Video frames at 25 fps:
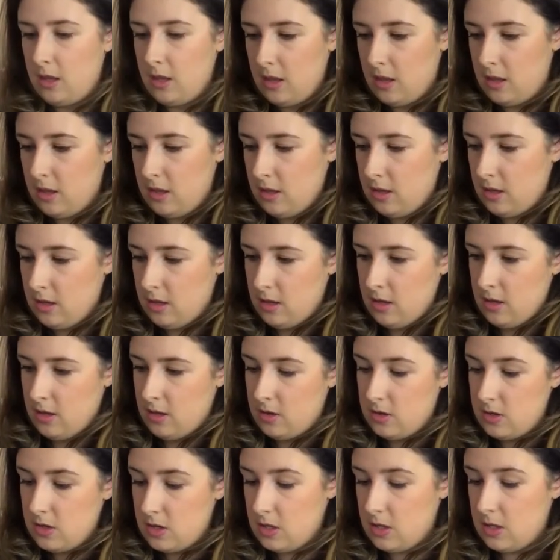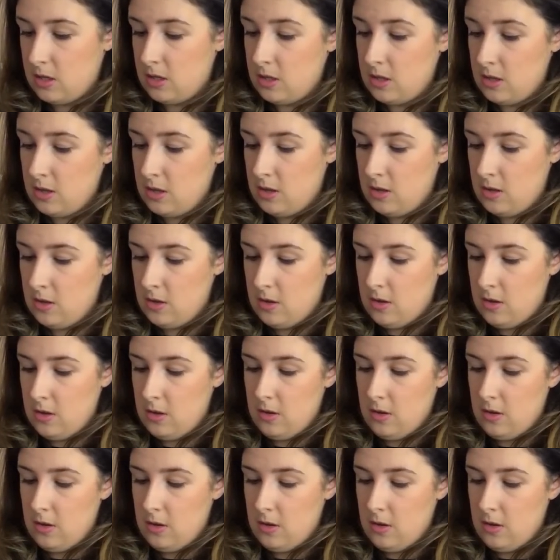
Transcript: Nobody speaks.